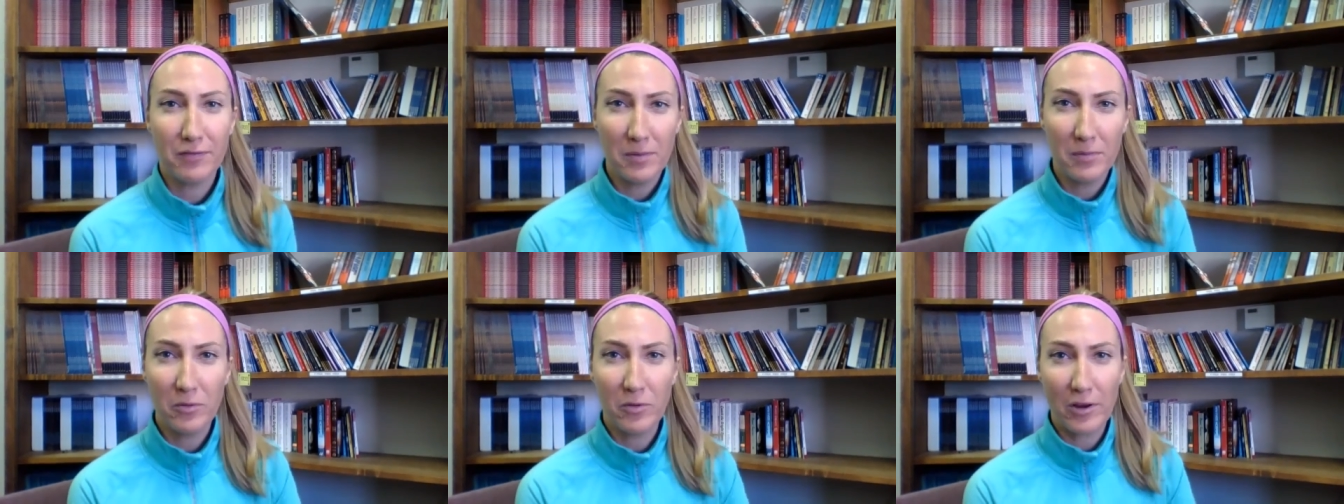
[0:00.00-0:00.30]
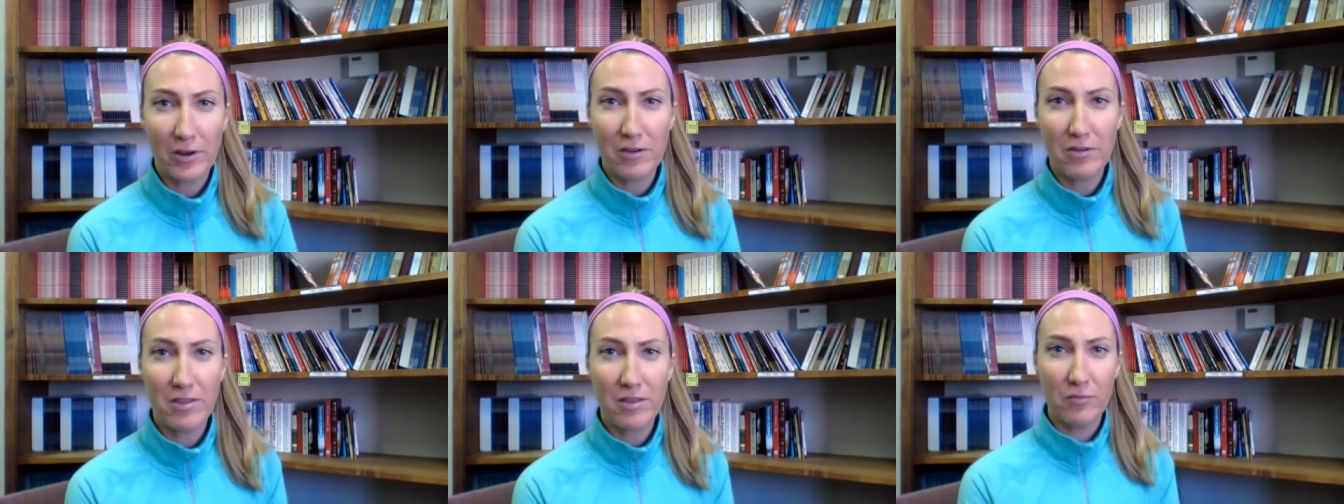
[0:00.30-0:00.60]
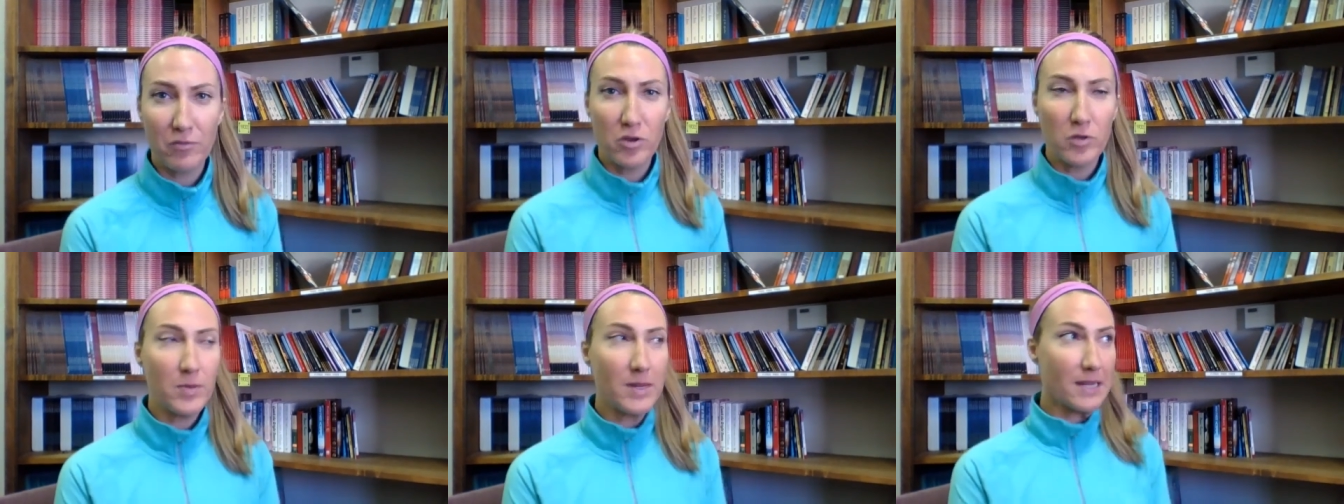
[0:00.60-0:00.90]
from Greater
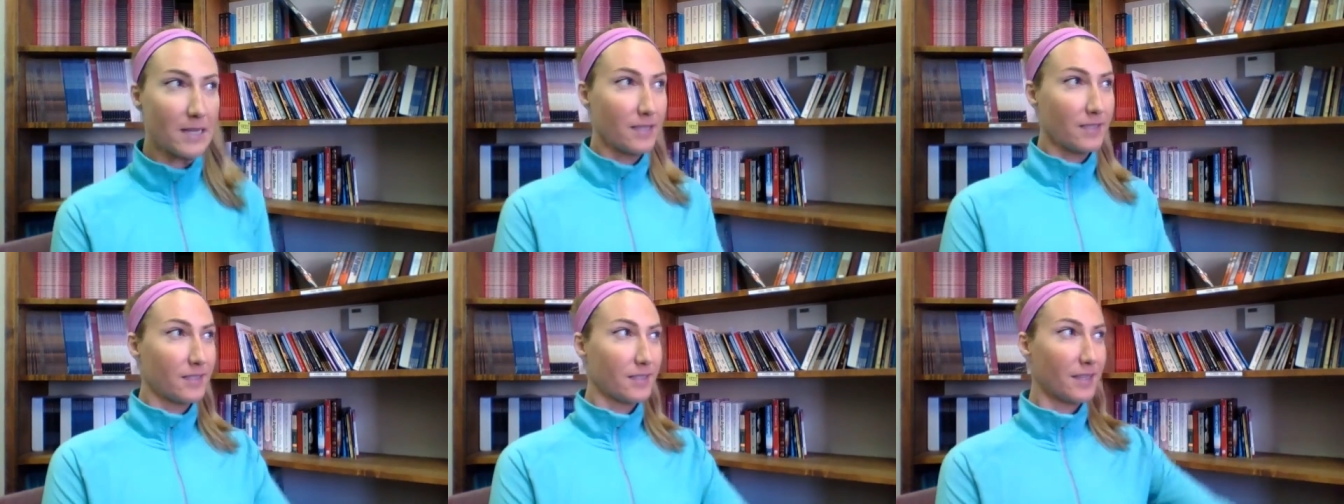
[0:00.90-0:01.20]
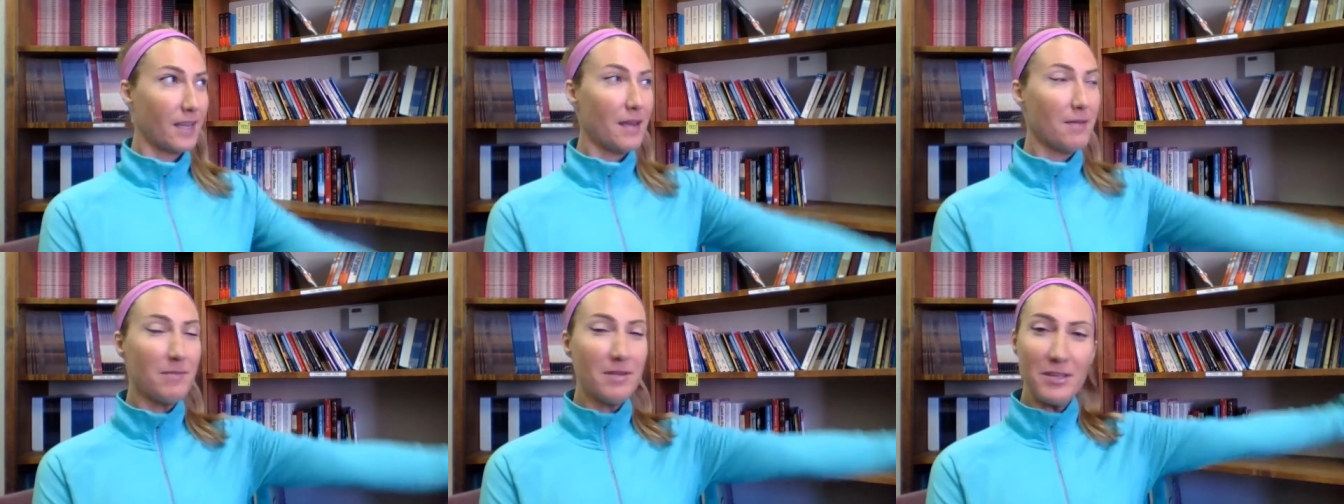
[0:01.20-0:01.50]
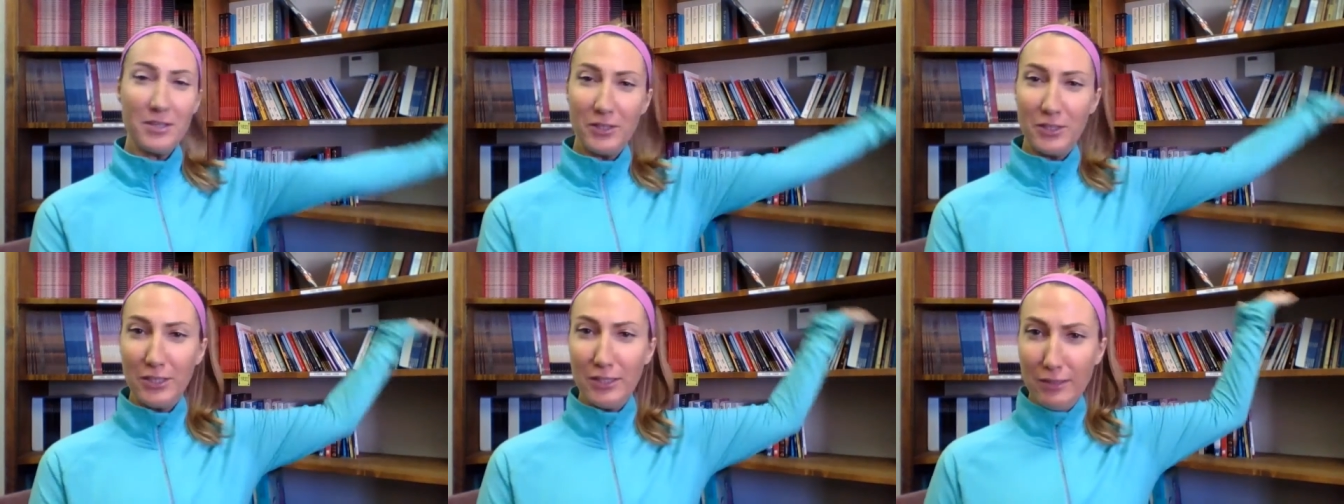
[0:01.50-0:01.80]
Than Rubies
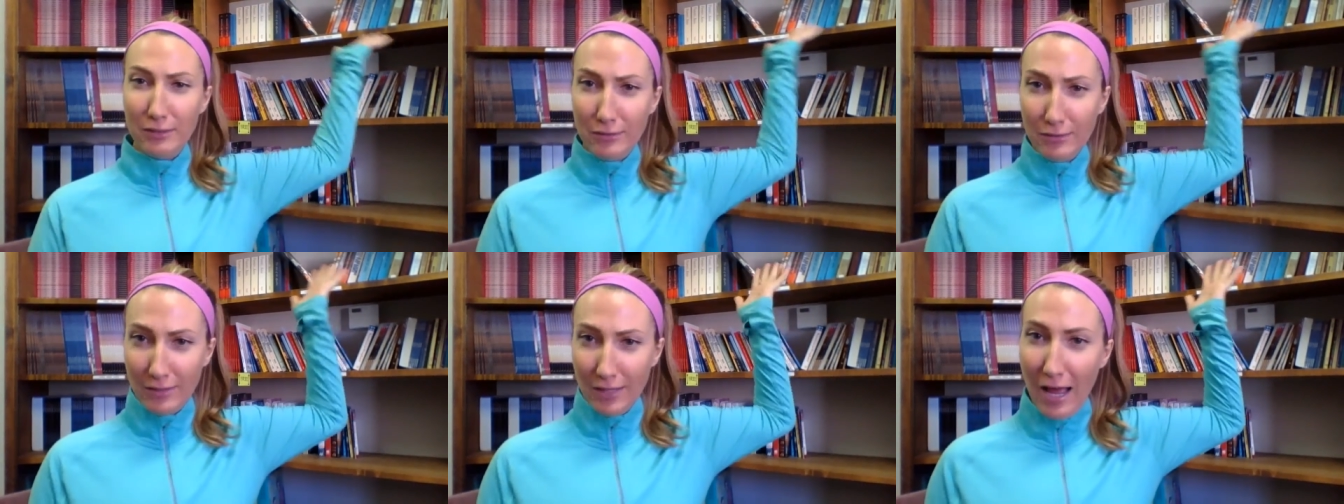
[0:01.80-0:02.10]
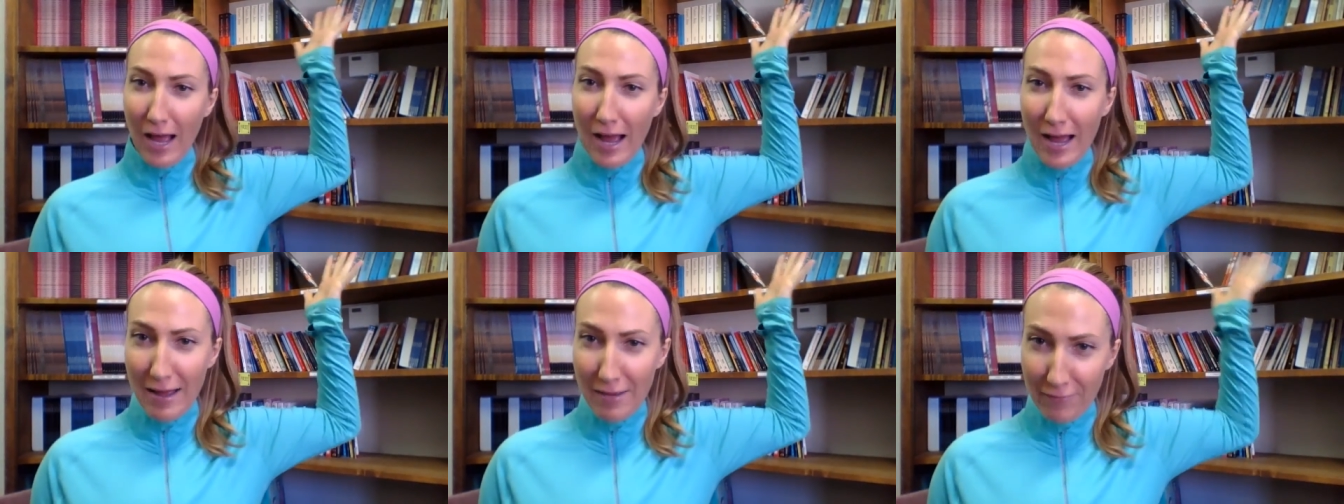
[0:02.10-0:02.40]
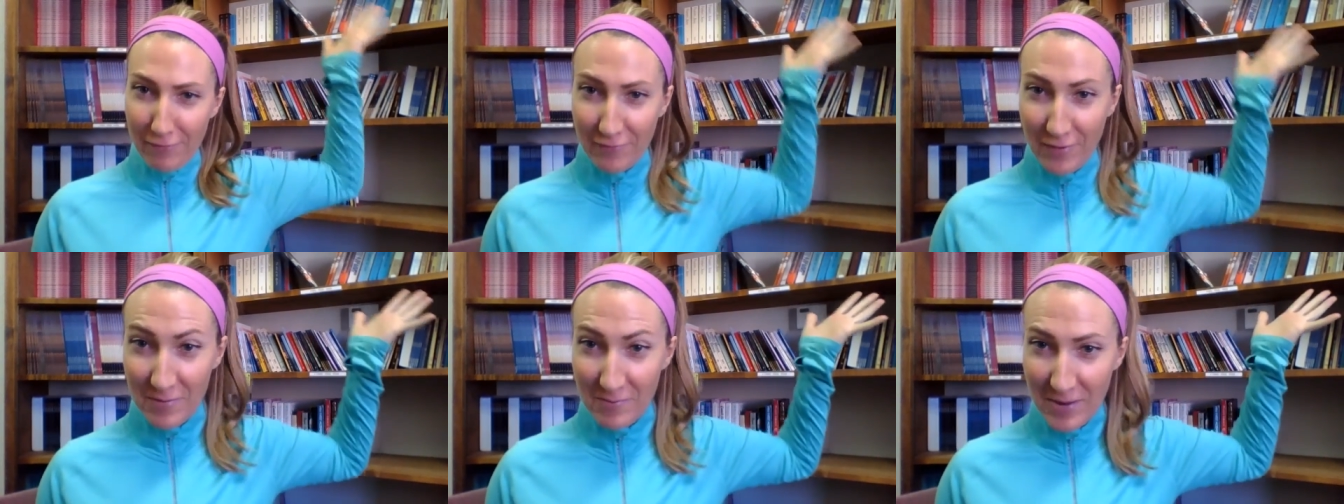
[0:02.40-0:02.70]
coming to you
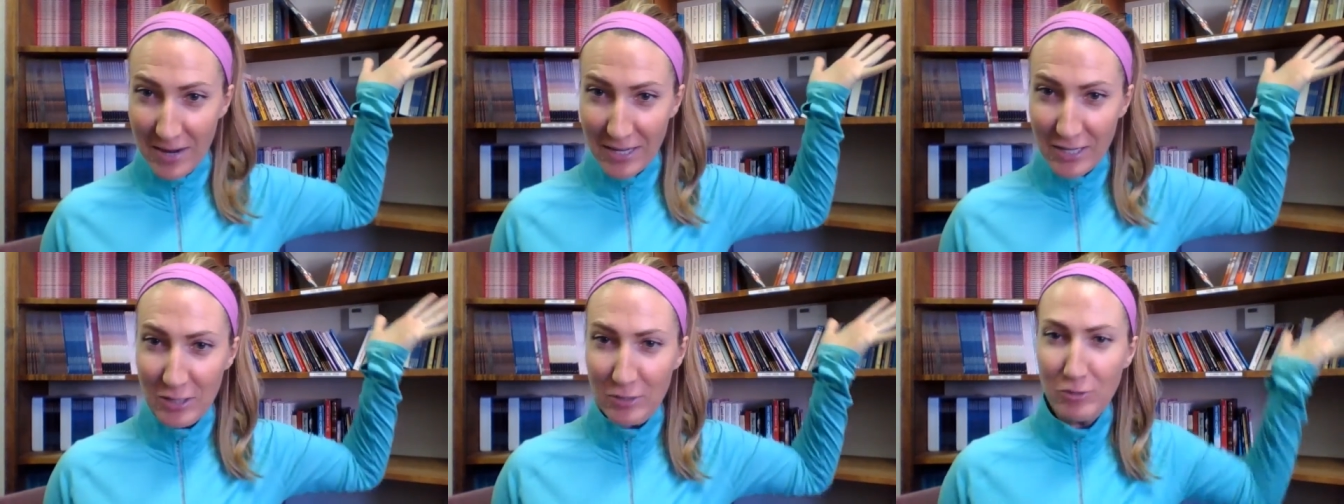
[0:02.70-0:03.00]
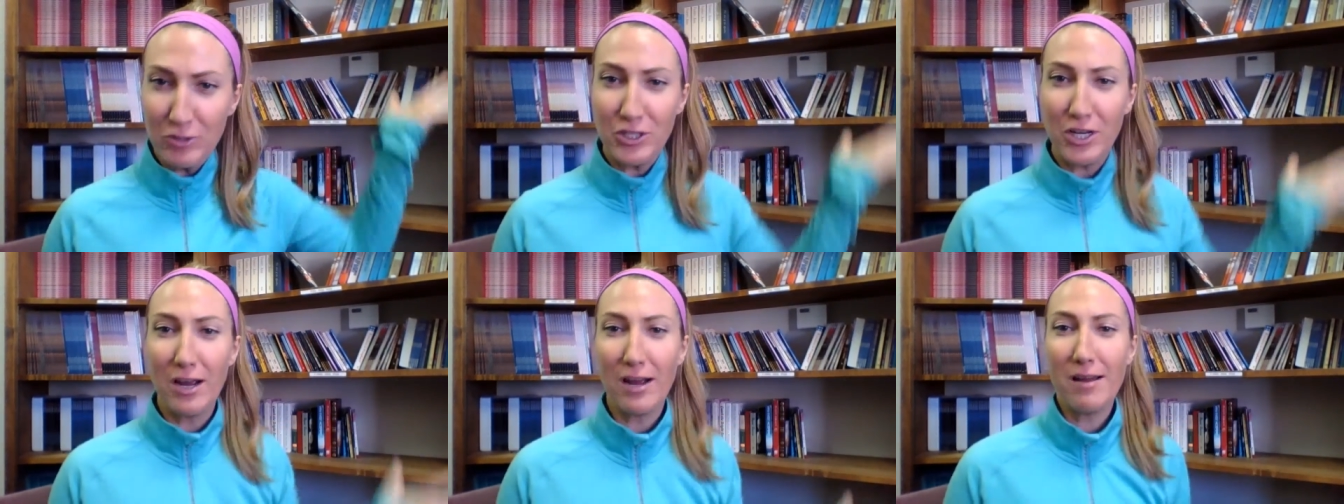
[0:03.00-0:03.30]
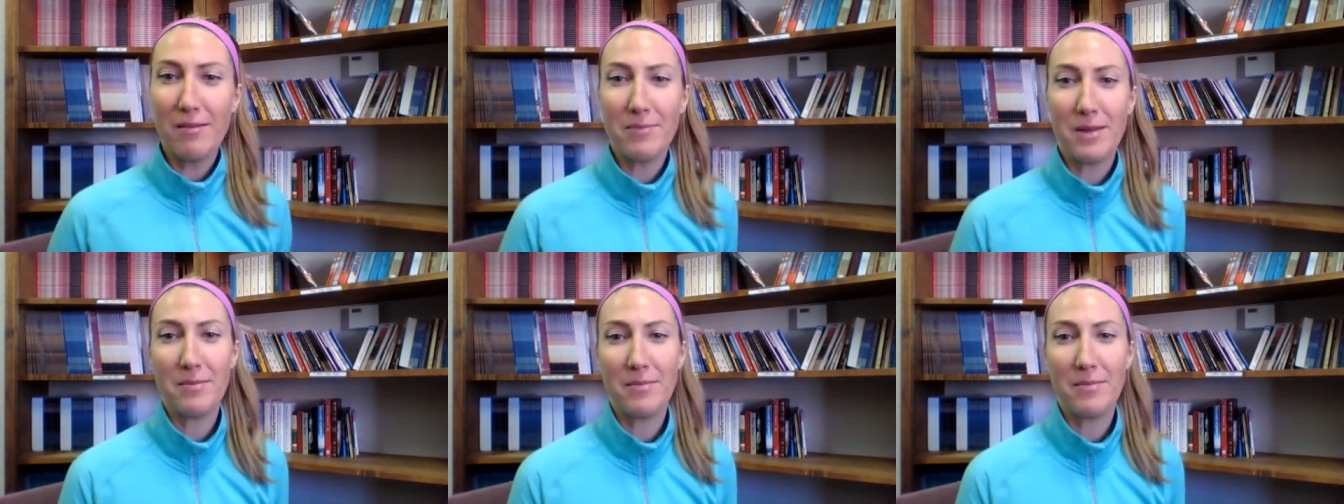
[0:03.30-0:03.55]
live from my new job.